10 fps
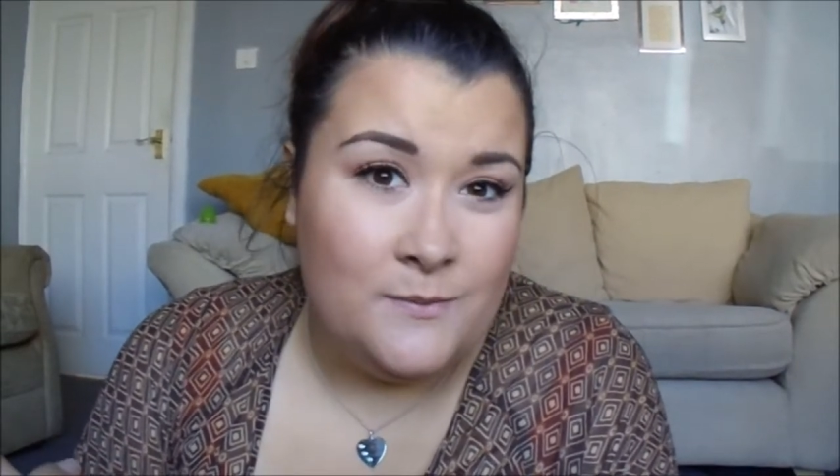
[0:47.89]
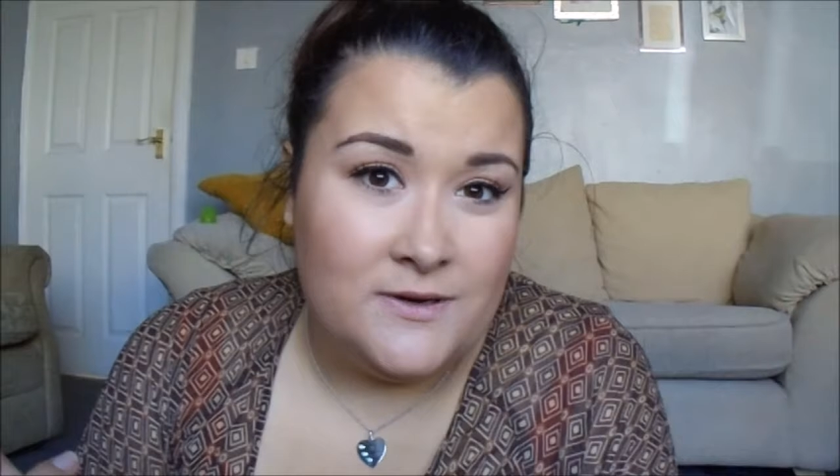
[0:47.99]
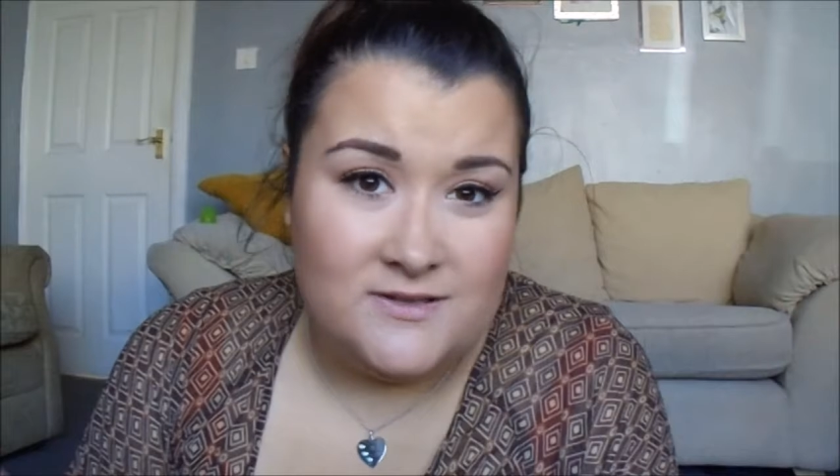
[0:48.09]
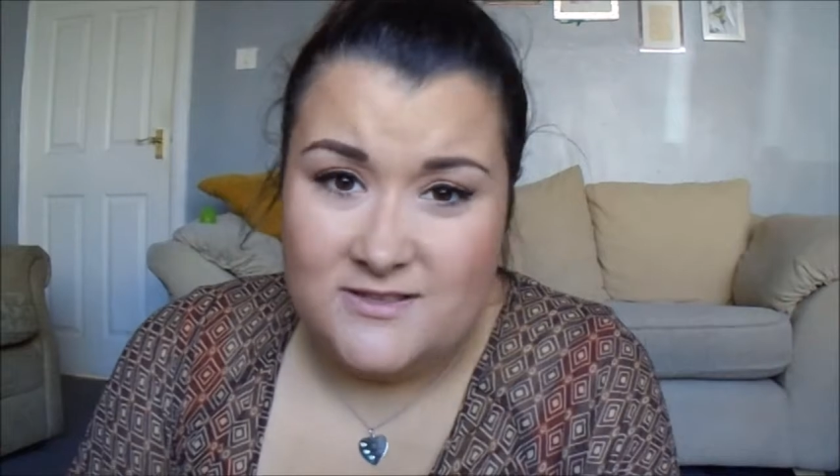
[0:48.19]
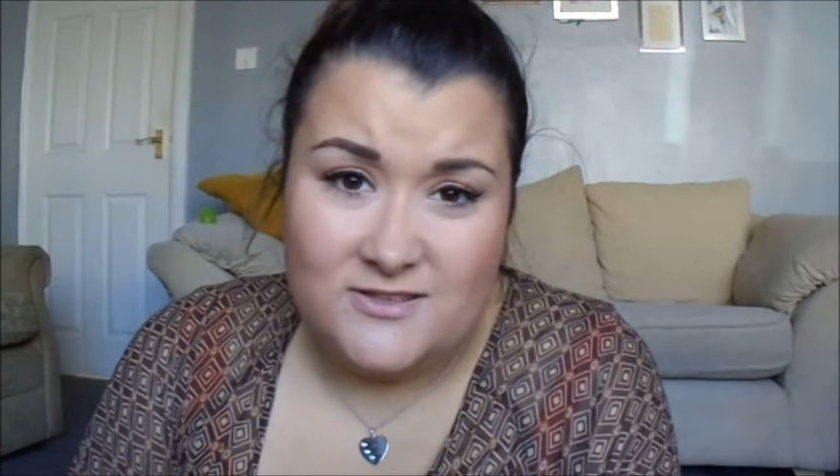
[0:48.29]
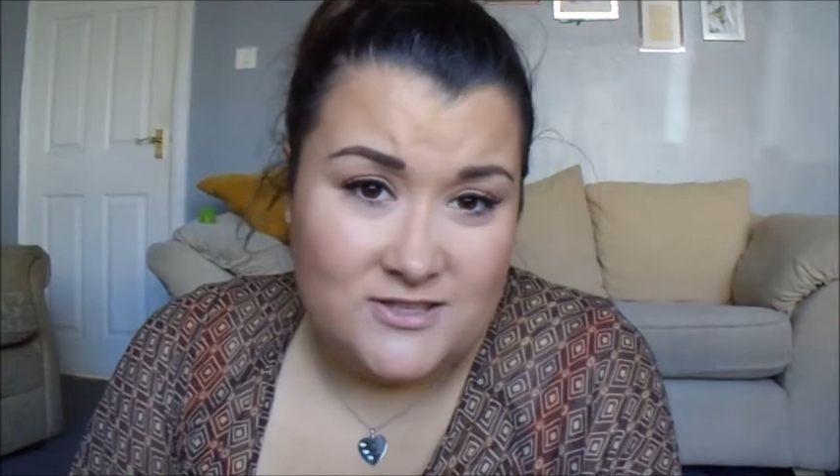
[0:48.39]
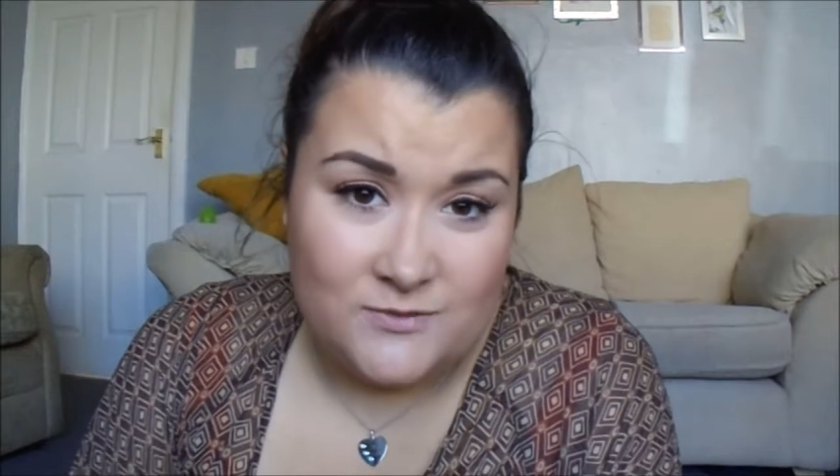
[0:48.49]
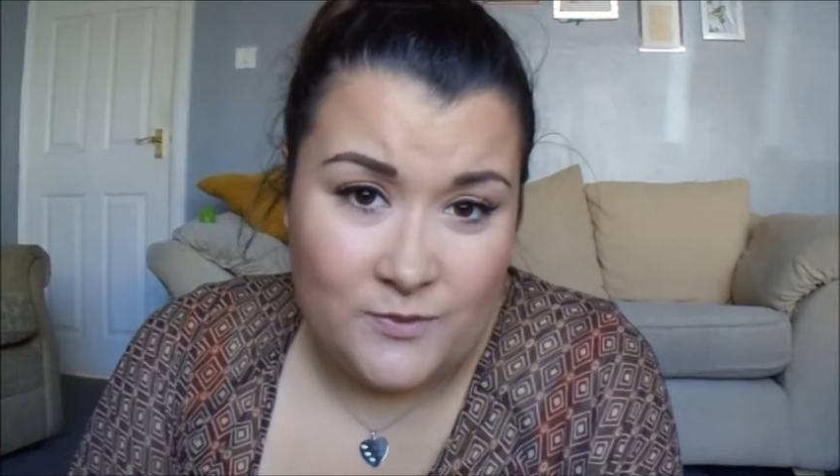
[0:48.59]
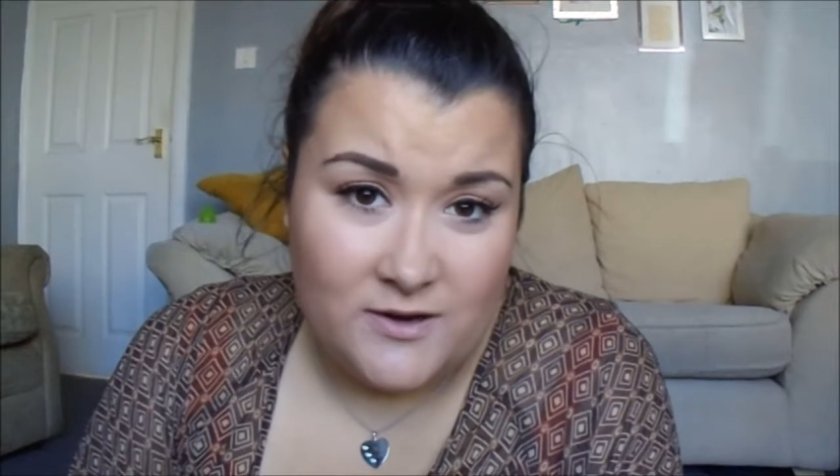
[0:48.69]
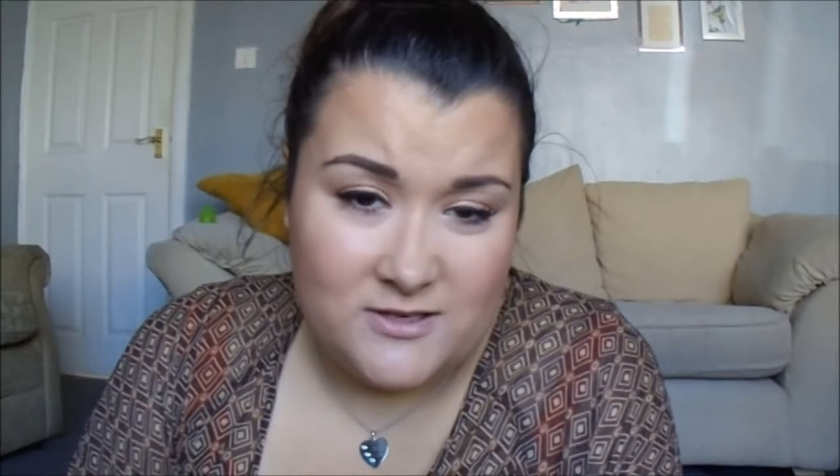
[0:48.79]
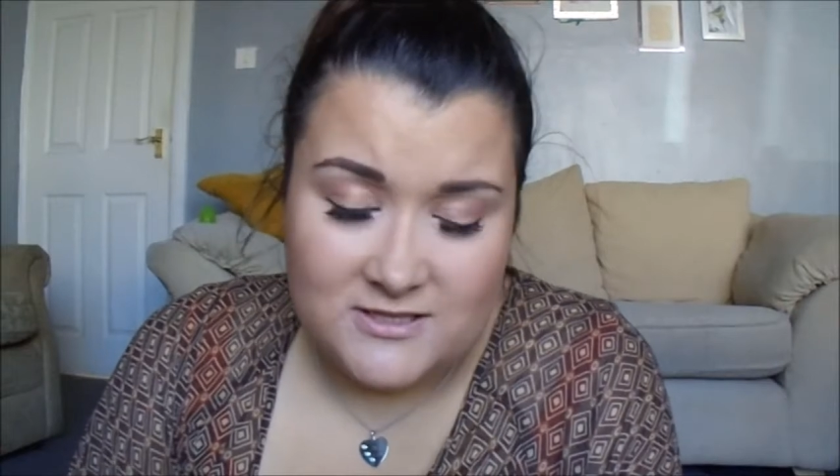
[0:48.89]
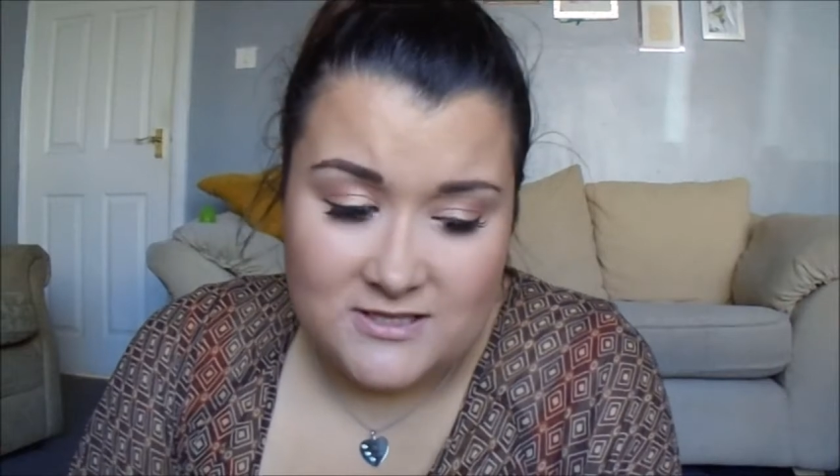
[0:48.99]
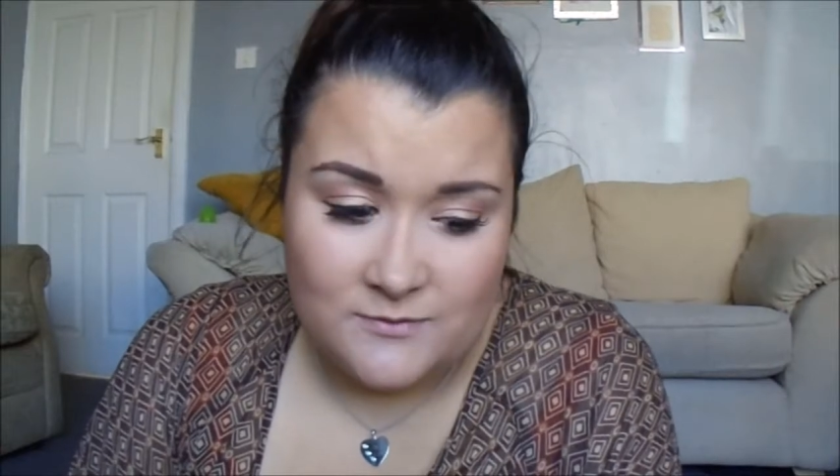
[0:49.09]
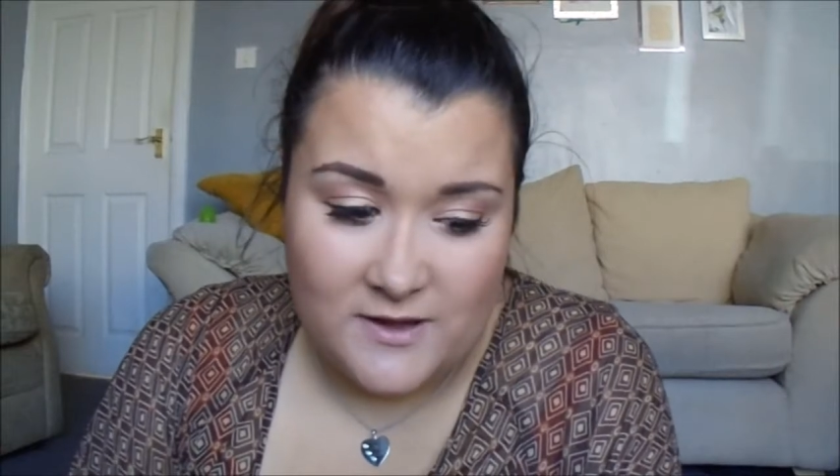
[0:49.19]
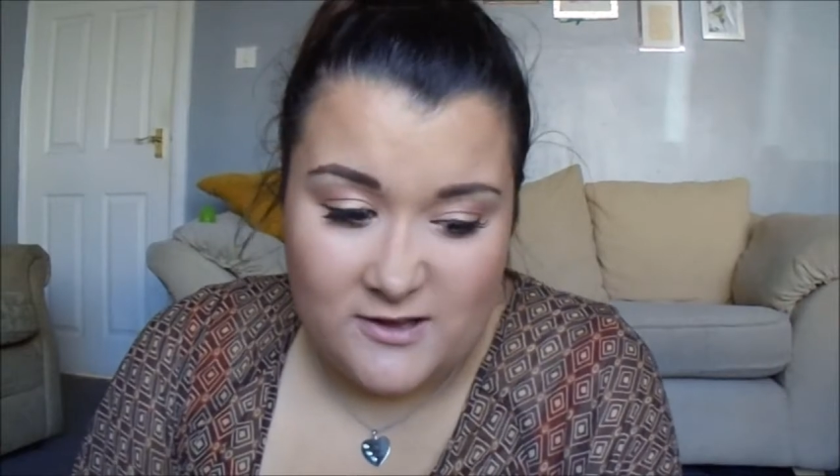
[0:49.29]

ones just work just as well.